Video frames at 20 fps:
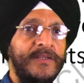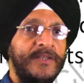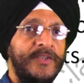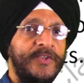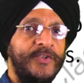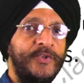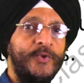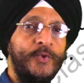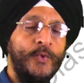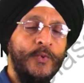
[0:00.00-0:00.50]

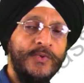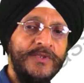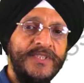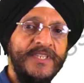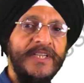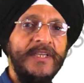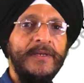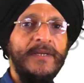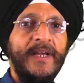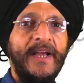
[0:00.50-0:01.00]

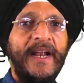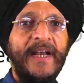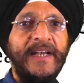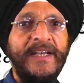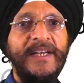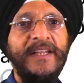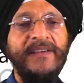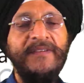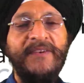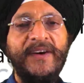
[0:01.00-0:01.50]
Using
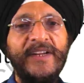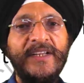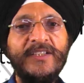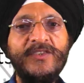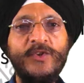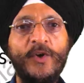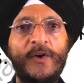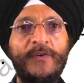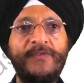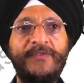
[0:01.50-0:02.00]
antivirus
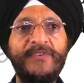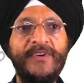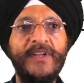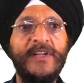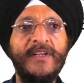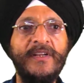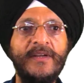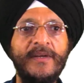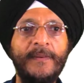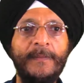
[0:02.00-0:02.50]

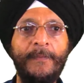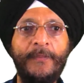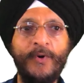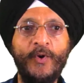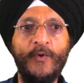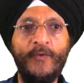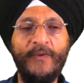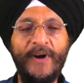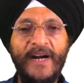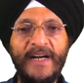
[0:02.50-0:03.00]
software
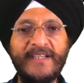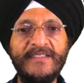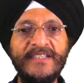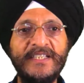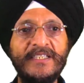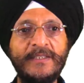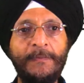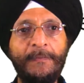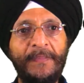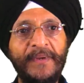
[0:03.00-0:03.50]
provides
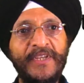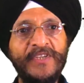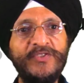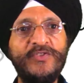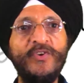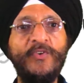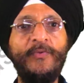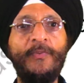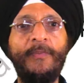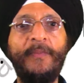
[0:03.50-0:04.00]
us peace
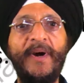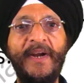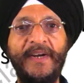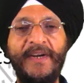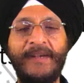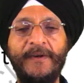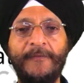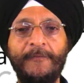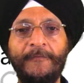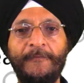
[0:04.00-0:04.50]
of
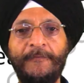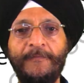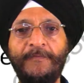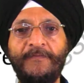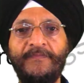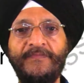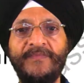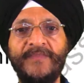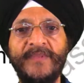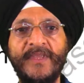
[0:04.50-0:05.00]
mind
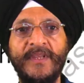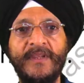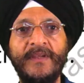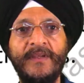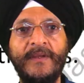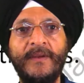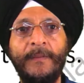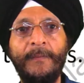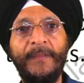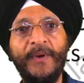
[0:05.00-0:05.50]

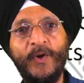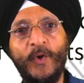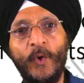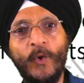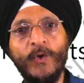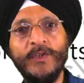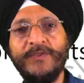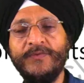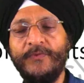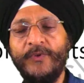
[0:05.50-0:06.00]

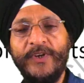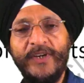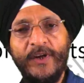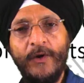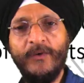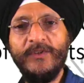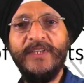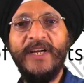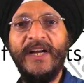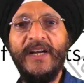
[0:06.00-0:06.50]
because we
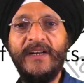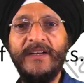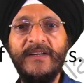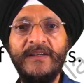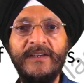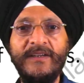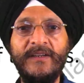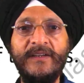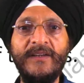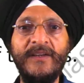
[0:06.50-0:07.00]
know that
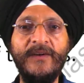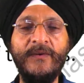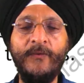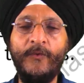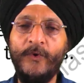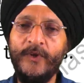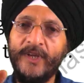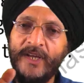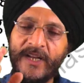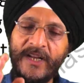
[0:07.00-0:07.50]

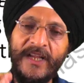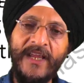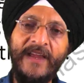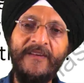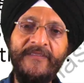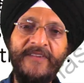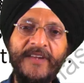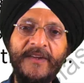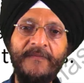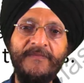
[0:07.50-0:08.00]
we are
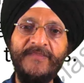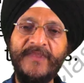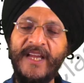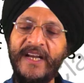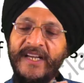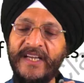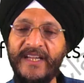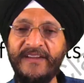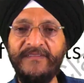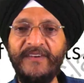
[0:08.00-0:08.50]
having
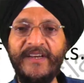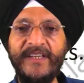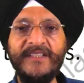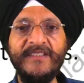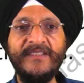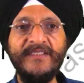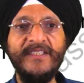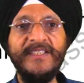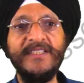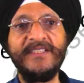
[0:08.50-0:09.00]
antivirus
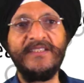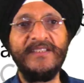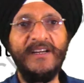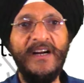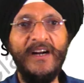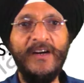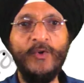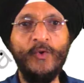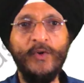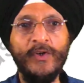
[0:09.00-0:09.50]

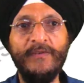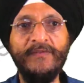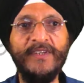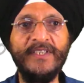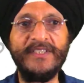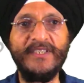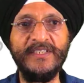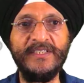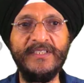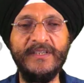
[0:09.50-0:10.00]
installed on our
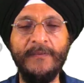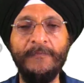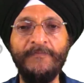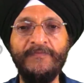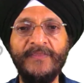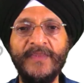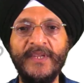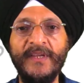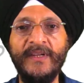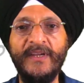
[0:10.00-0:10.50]
system
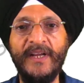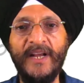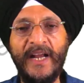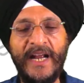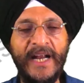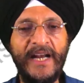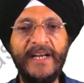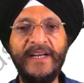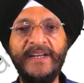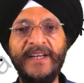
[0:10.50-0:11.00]

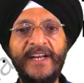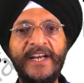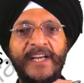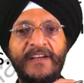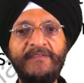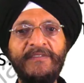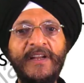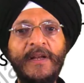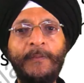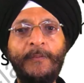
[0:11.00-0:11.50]
and it
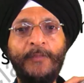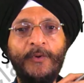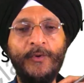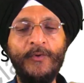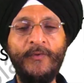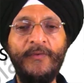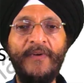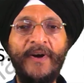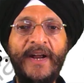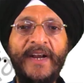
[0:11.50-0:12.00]
will
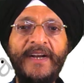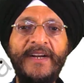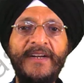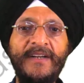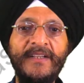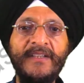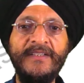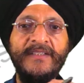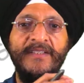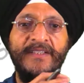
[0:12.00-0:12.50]
provide
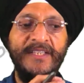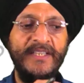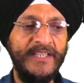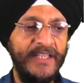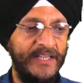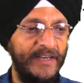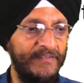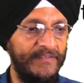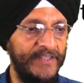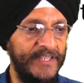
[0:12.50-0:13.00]
the
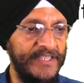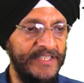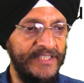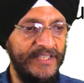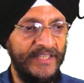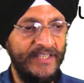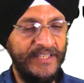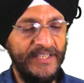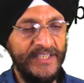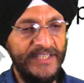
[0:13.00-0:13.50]
coverage
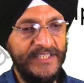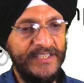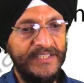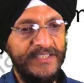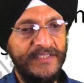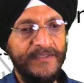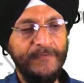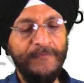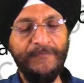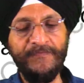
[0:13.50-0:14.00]
against